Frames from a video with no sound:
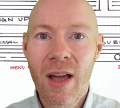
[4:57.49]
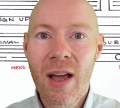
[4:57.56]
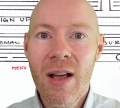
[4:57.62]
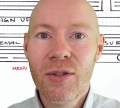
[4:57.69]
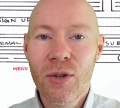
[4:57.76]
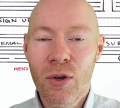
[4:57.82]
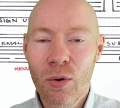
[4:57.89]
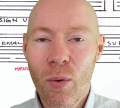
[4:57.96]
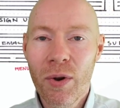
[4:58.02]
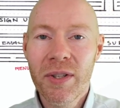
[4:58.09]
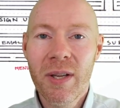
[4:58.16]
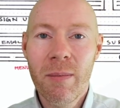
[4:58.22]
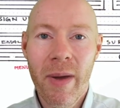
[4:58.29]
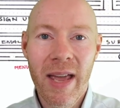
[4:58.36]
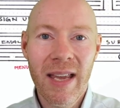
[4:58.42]
So you want
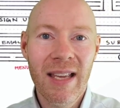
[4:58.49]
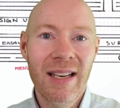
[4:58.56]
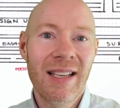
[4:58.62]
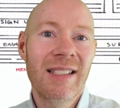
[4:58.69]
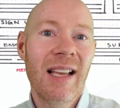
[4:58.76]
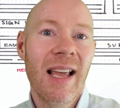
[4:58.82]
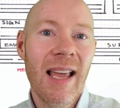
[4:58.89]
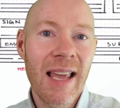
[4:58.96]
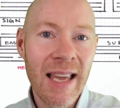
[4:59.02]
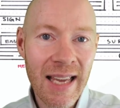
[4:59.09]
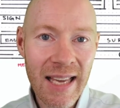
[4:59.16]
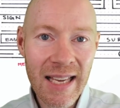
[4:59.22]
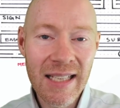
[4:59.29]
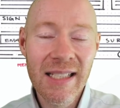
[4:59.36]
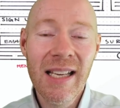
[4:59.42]
to make it as
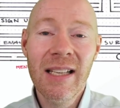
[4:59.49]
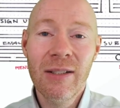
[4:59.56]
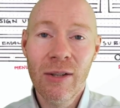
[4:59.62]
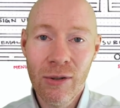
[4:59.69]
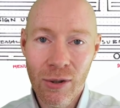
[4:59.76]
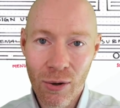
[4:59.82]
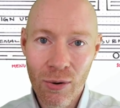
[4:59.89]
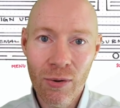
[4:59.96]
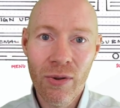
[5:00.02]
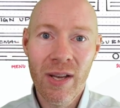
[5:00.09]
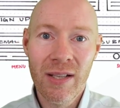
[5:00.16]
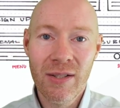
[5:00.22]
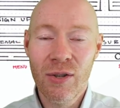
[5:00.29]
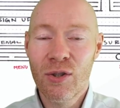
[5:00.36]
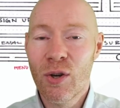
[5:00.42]
easy to do
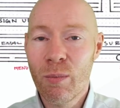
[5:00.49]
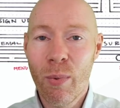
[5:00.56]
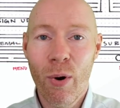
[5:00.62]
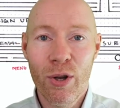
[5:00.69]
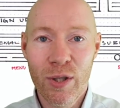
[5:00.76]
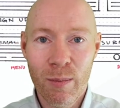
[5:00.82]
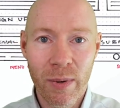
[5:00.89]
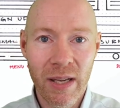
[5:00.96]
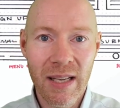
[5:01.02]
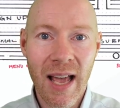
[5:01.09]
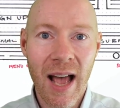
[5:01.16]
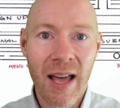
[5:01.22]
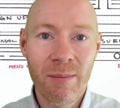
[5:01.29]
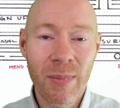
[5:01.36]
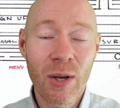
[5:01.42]
this as you possibly
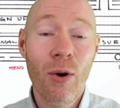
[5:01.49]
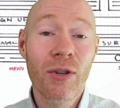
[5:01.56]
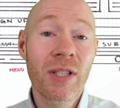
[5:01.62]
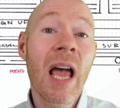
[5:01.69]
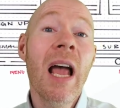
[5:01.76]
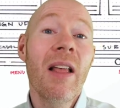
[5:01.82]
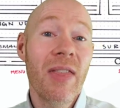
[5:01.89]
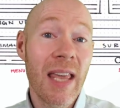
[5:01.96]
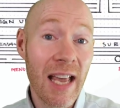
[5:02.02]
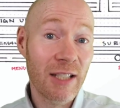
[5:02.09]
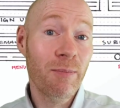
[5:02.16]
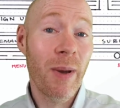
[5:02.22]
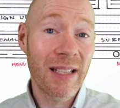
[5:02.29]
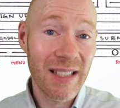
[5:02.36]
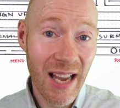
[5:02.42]
can, because the
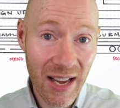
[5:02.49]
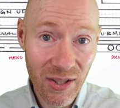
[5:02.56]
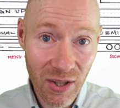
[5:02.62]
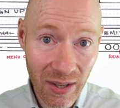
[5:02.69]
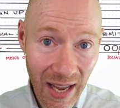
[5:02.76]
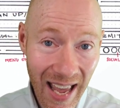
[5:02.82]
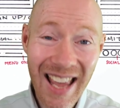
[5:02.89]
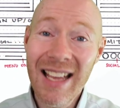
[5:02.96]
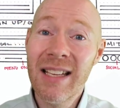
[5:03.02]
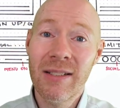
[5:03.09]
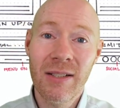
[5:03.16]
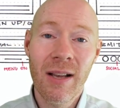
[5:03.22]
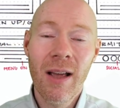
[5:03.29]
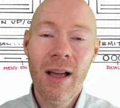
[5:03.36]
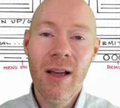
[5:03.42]
expectation
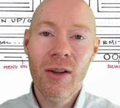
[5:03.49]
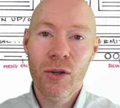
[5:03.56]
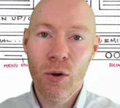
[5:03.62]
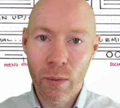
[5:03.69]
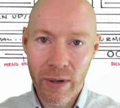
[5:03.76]
is you'll